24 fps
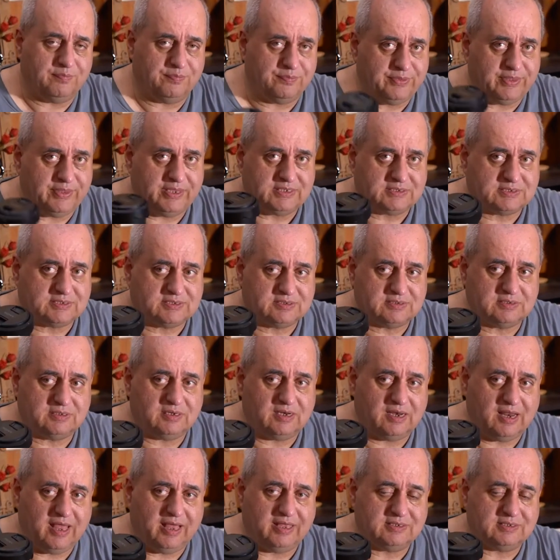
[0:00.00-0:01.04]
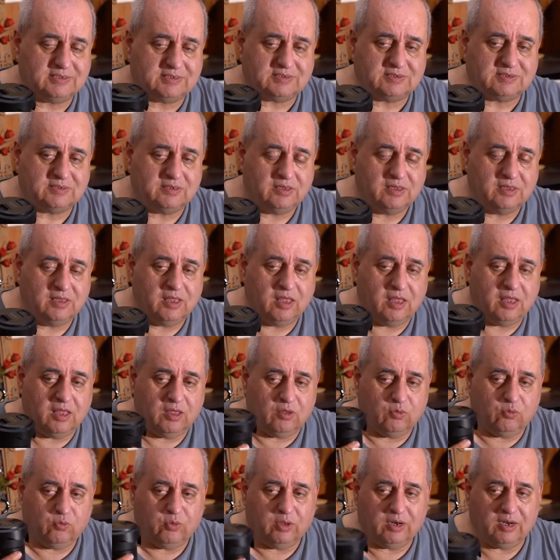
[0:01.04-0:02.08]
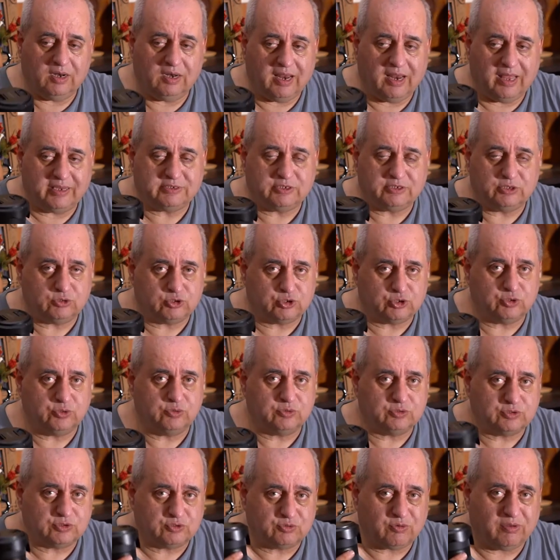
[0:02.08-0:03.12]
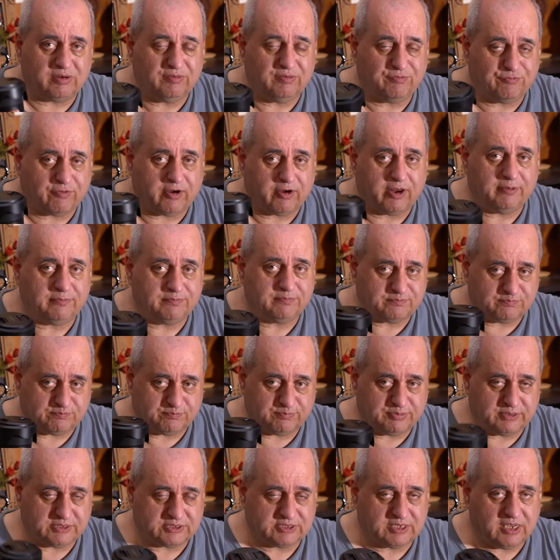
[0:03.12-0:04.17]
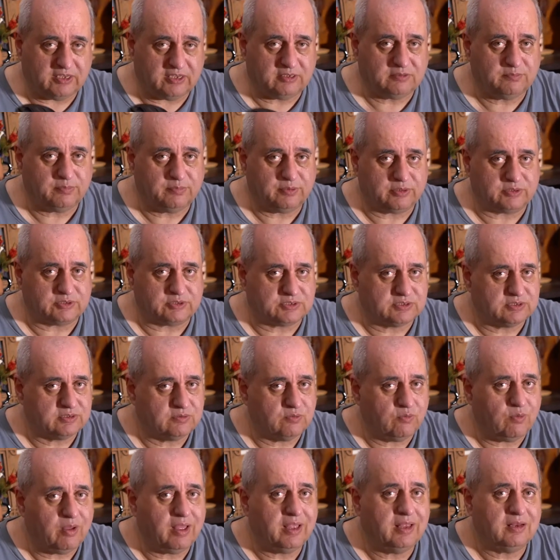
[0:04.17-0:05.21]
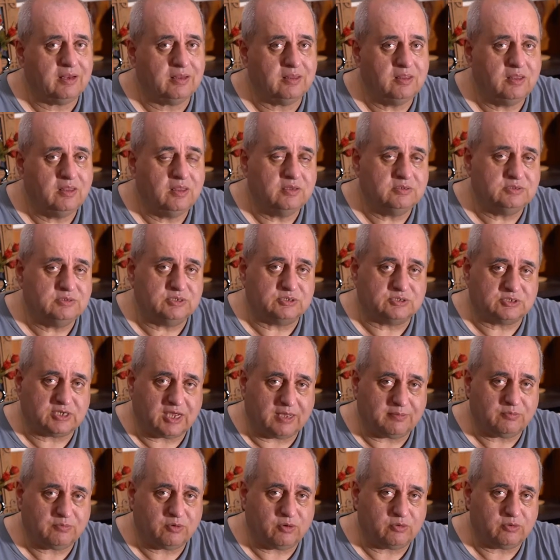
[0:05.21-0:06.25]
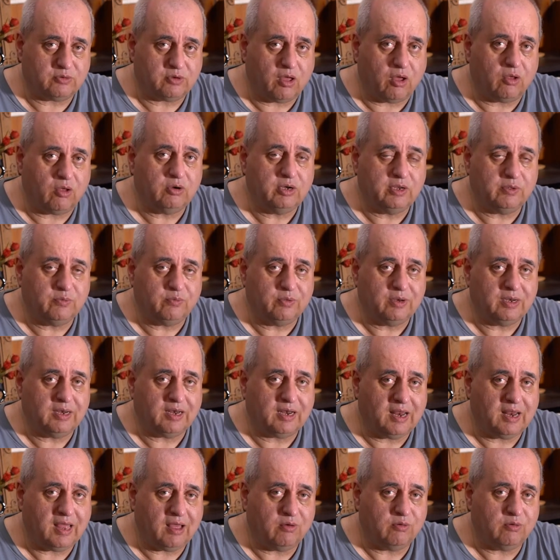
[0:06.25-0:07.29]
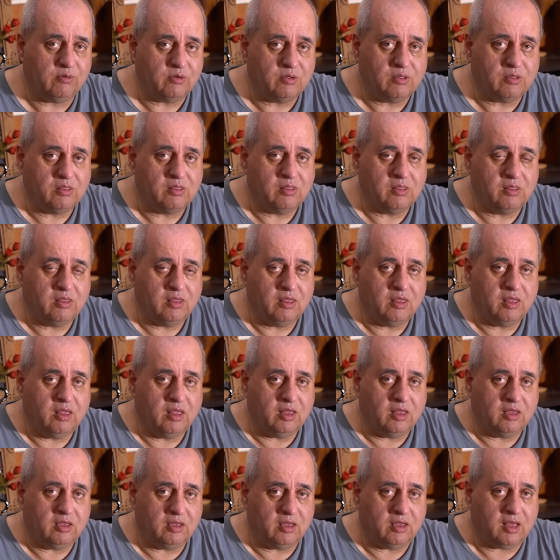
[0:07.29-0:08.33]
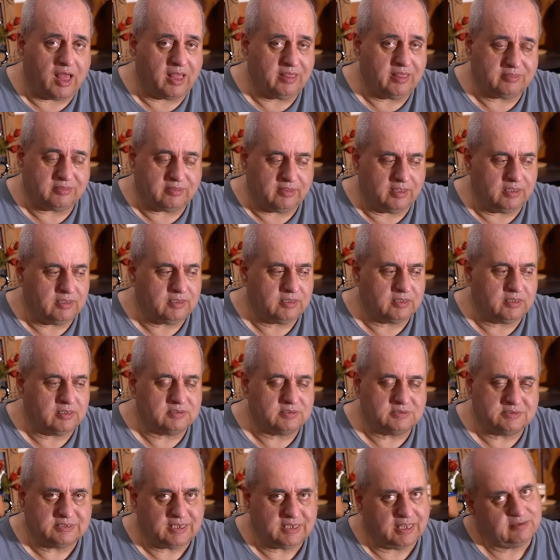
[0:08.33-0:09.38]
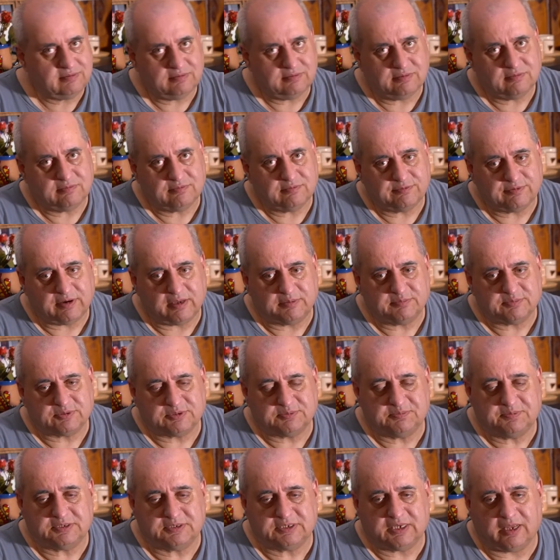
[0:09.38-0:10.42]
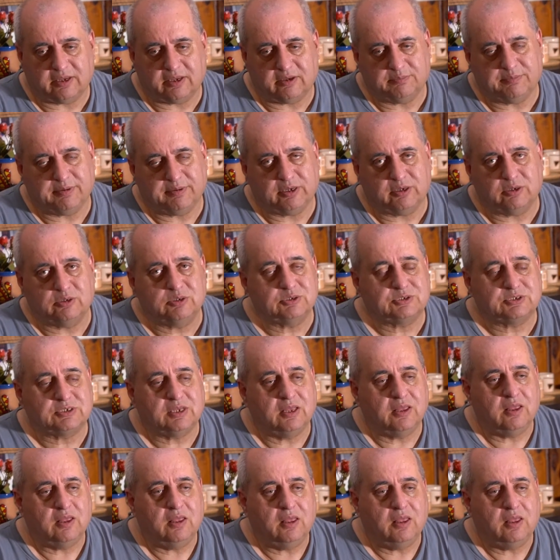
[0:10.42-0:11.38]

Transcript: This lens will let you shoot 20 frames per second burst, while the Tamron only will allow, I think, 10 frames per second, because